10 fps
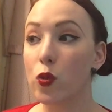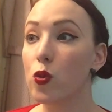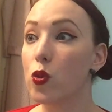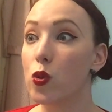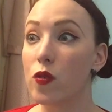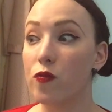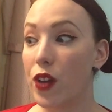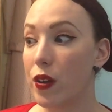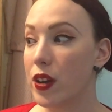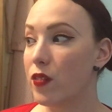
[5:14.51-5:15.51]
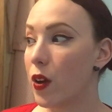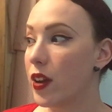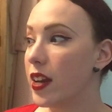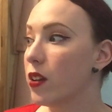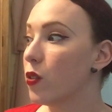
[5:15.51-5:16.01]
or
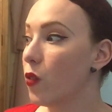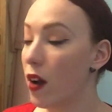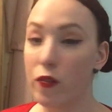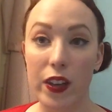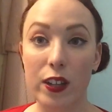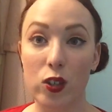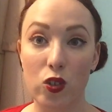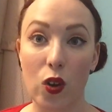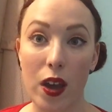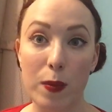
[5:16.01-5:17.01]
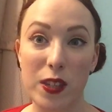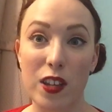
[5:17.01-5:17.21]
very graphic stripes